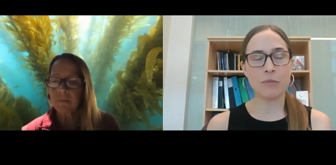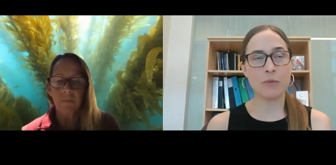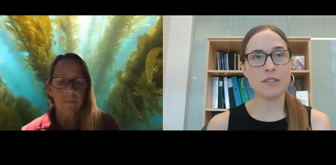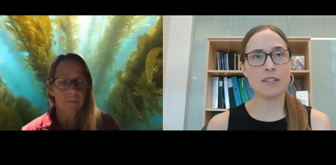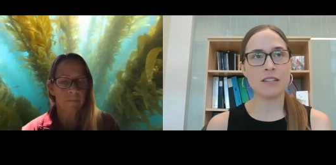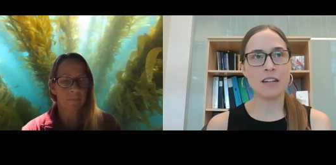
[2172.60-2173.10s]

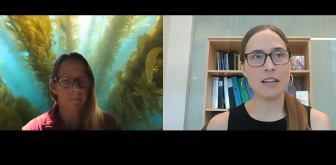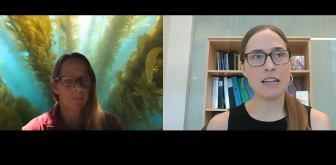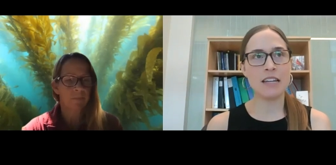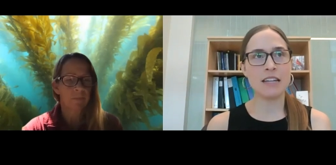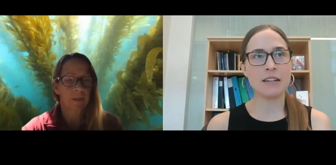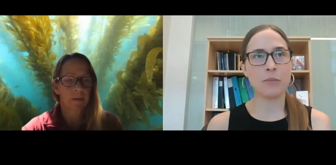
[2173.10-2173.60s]
Speaker 1: was a
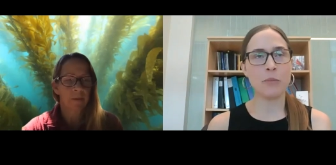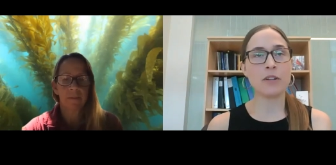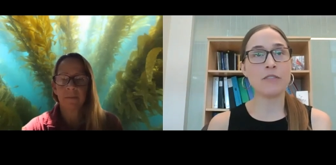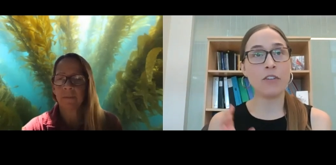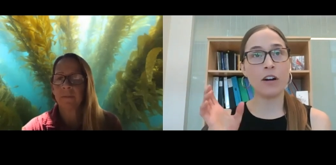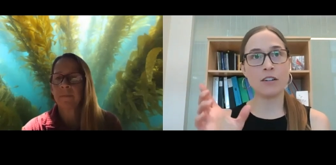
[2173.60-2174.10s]
study, one
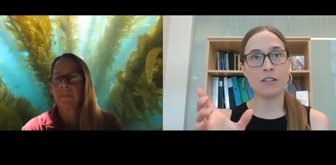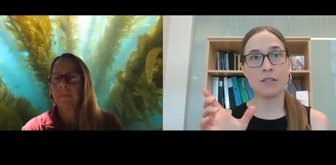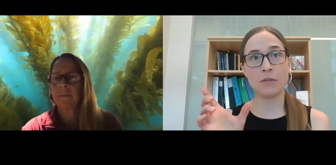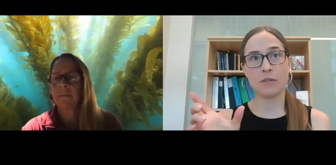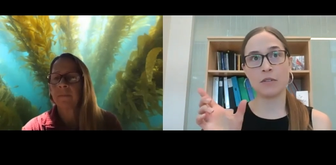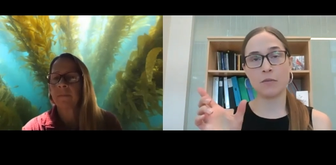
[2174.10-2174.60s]
of our,
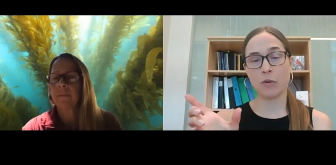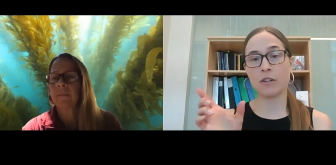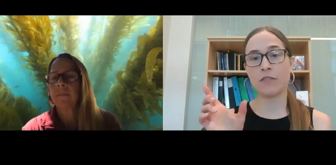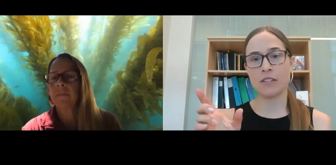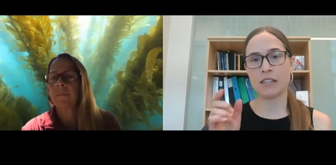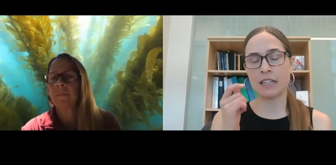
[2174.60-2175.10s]
one
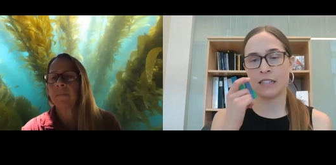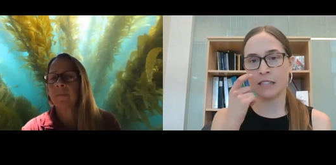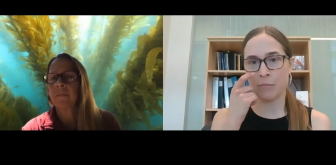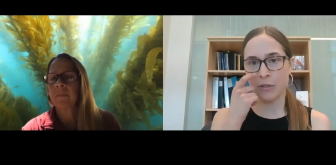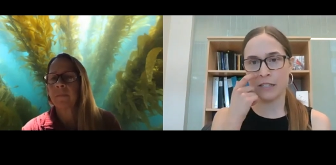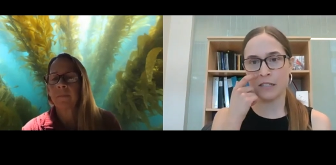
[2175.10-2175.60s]
of the sites
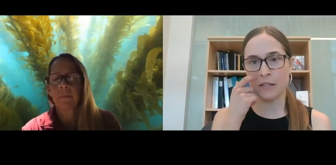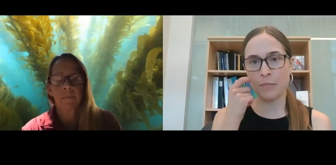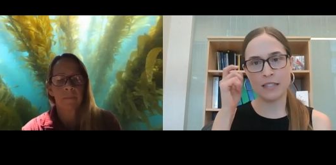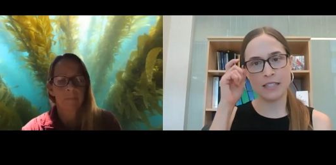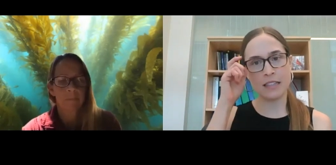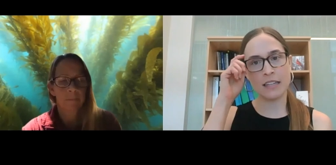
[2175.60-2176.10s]
that
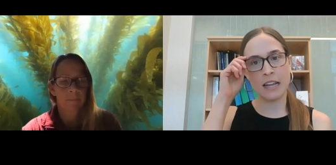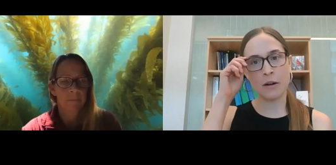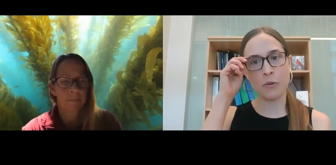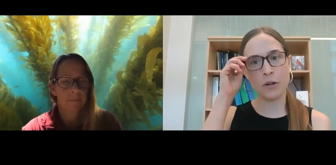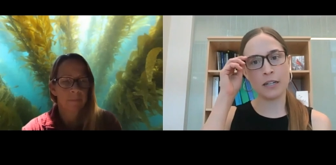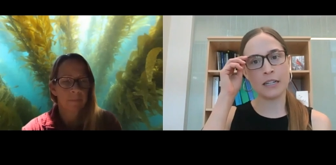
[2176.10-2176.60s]
participates in the
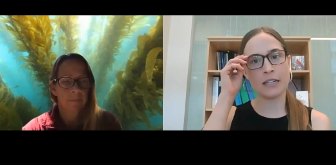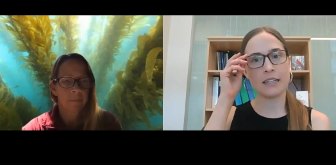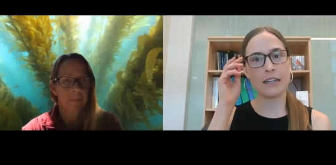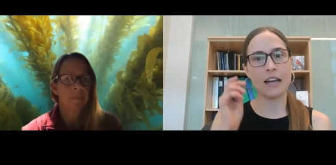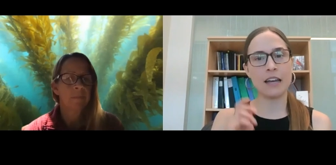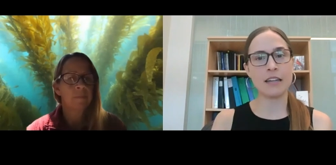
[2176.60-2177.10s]
network
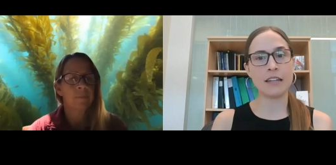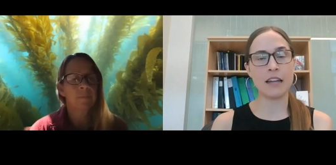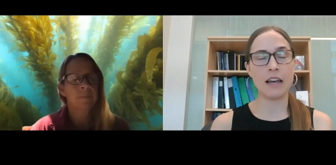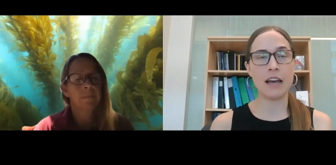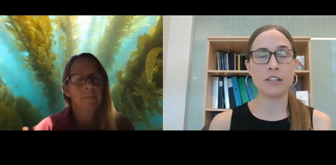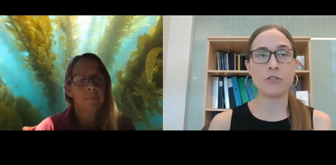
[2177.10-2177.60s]
at,
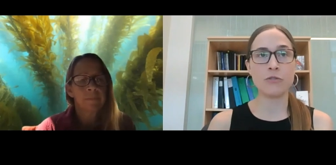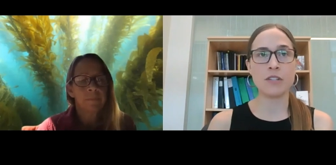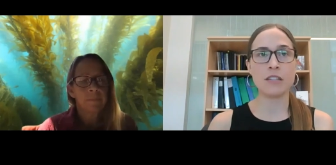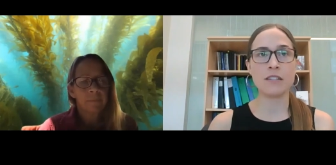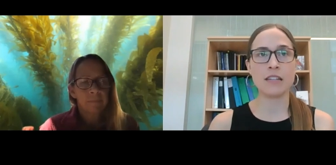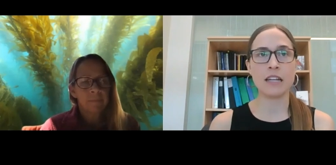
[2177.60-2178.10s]
at
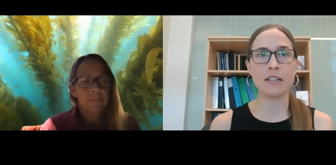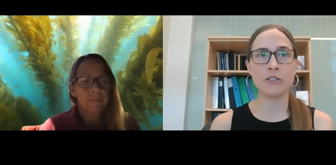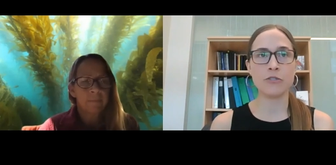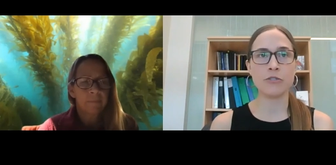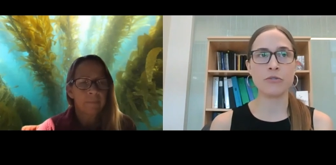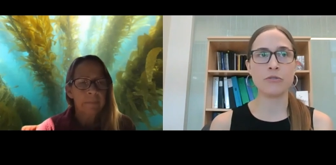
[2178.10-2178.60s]
UC Santa
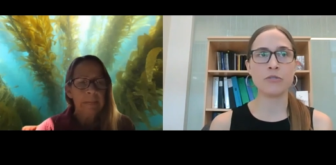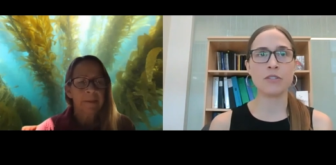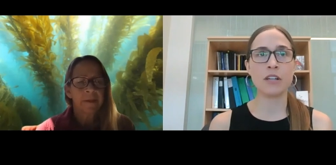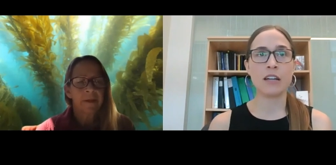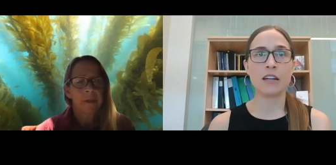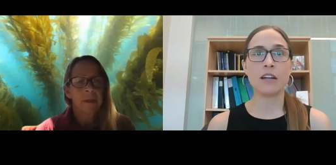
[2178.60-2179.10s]
Cruz
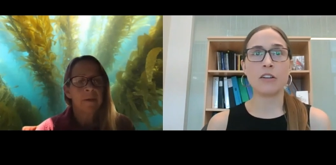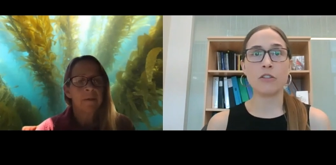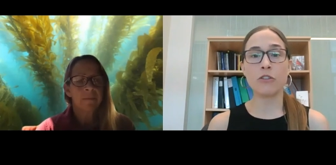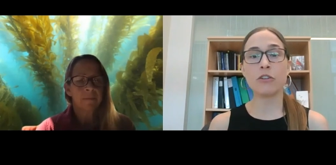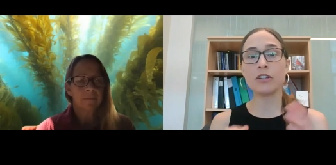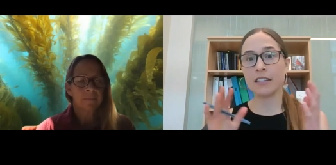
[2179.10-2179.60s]

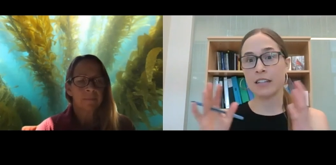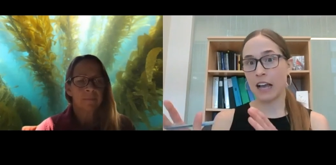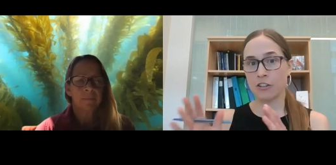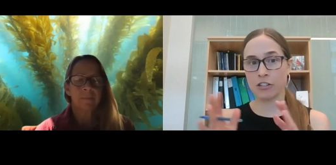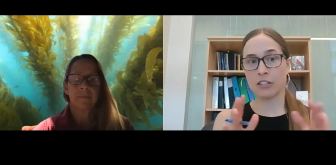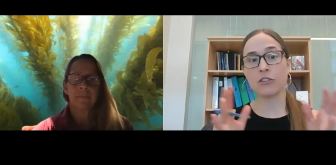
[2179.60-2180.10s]
looked,
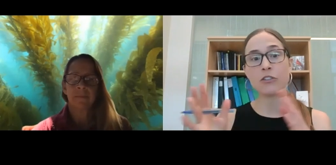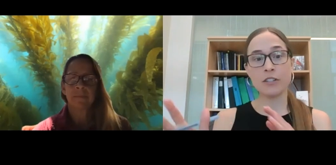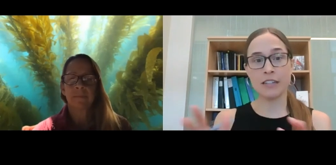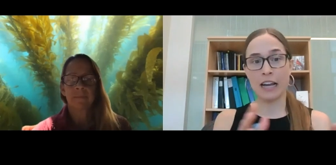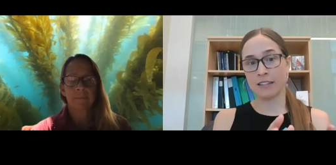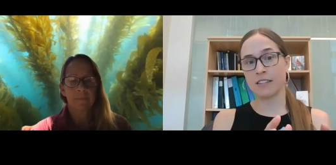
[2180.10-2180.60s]
actually
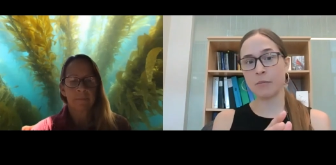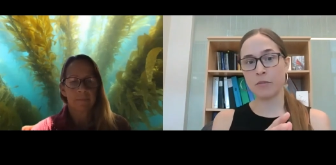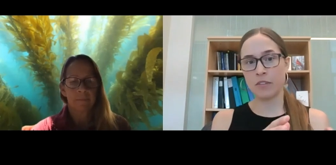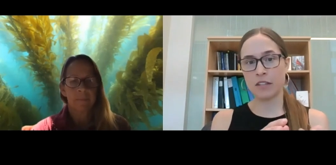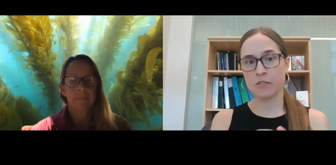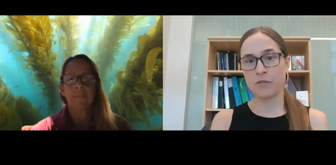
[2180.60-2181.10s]
looked at some
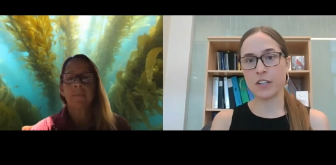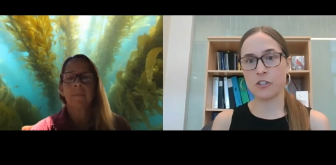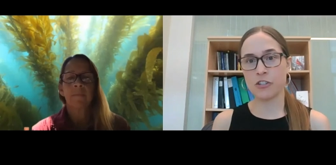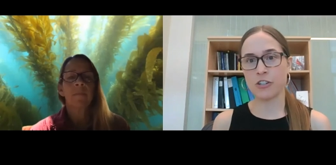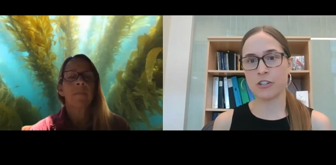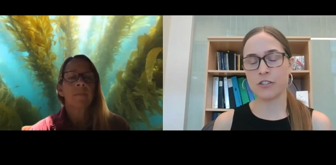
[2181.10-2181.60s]
of these
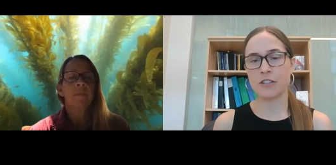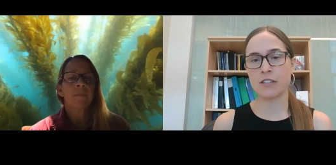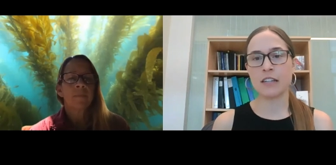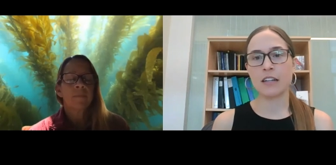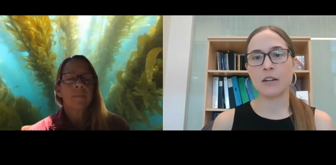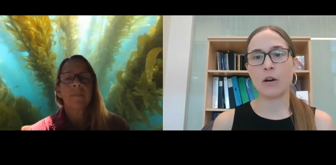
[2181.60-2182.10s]
features
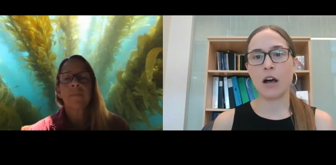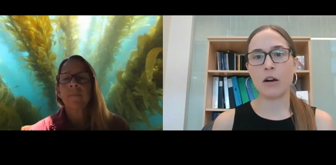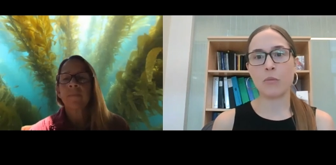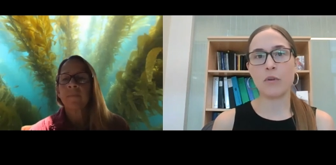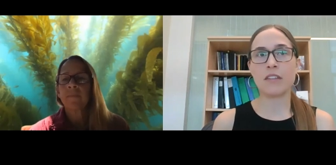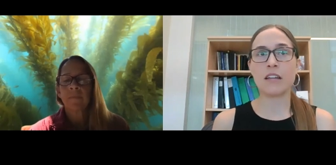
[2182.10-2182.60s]
uh,
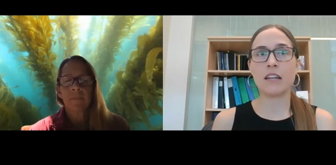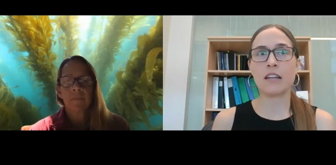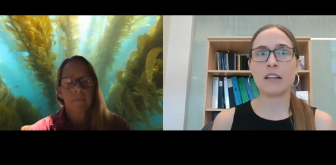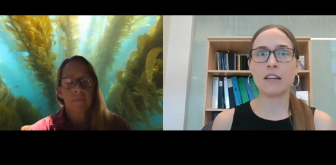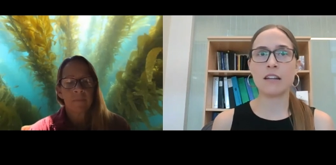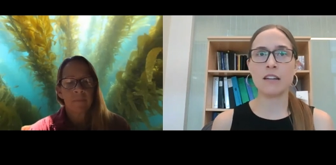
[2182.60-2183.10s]

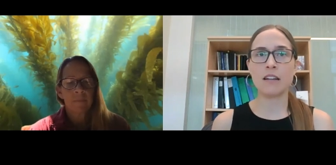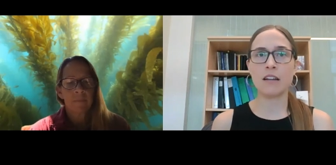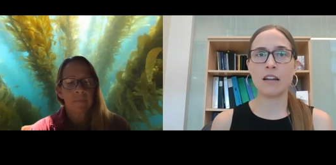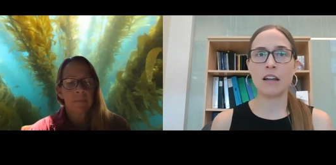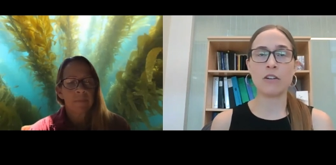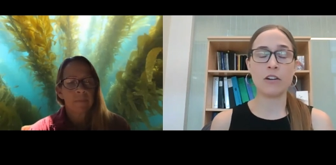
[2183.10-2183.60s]
within
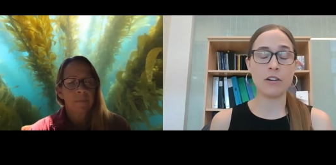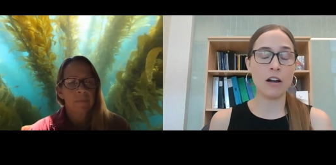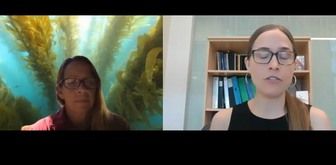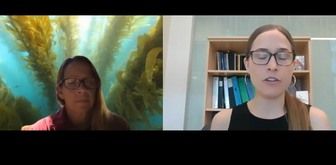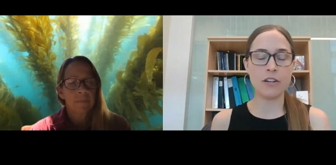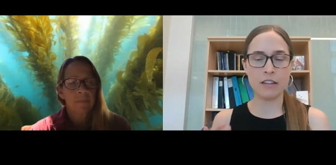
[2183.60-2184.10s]
or
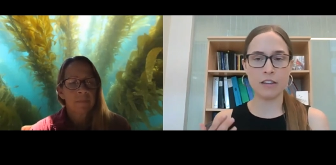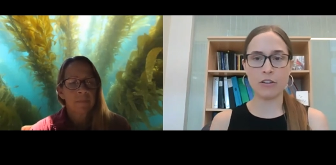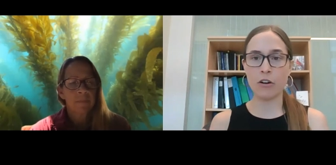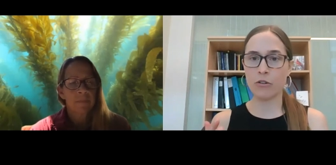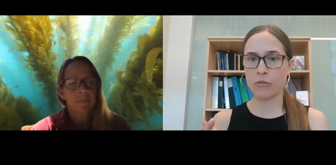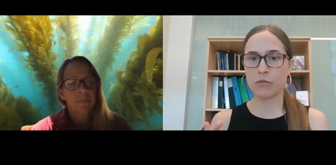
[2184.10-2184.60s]
underneath
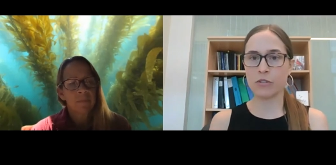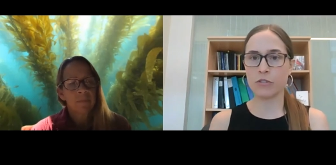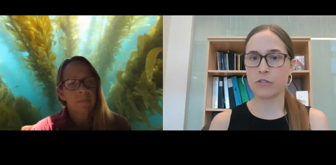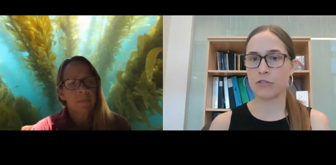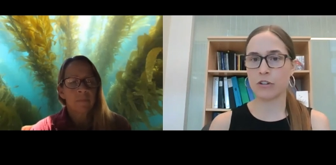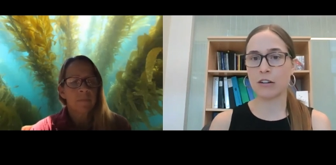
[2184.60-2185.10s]
their
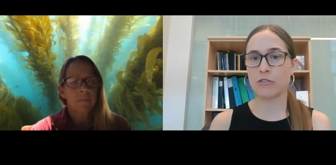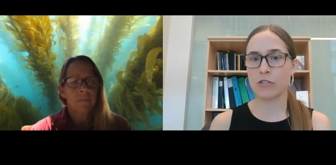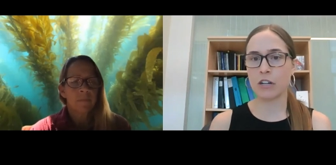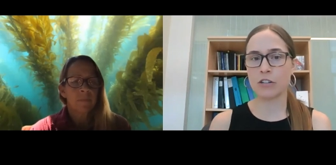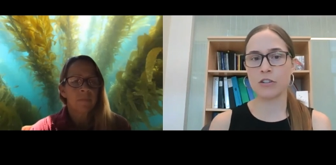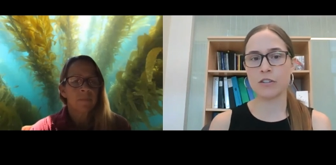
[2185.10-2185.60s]
own drought
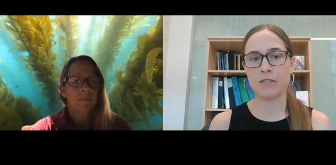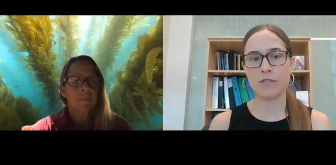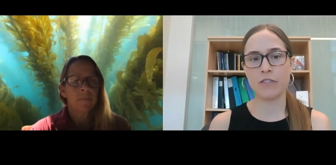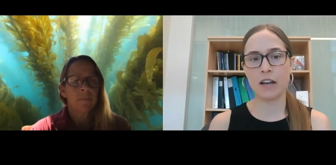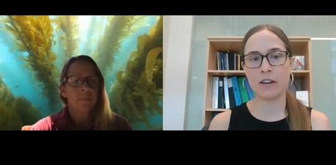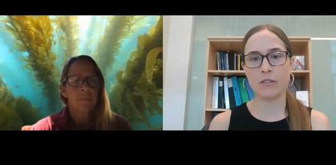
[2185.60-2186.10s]
structures and
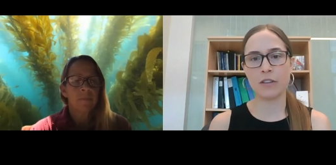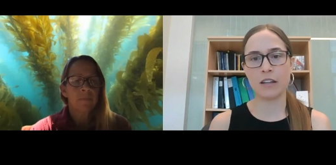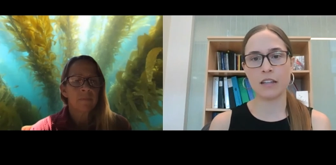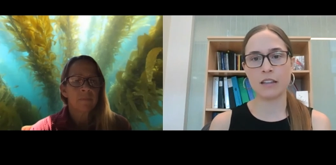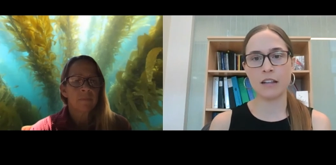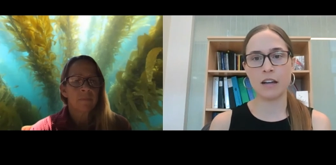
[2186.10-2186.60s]
found
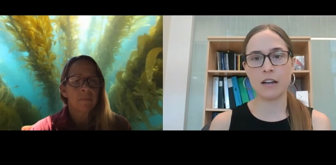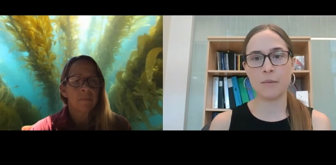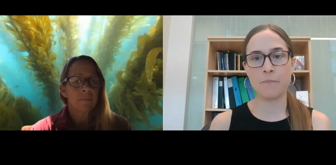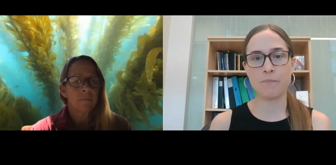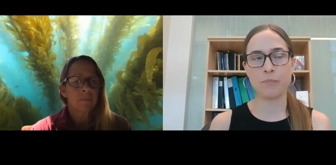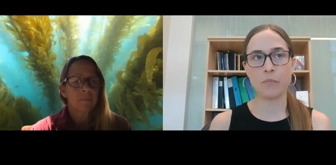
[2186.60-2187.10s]
that
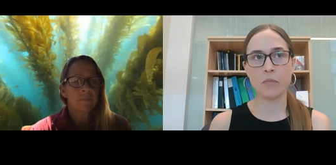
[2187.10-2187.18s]
um,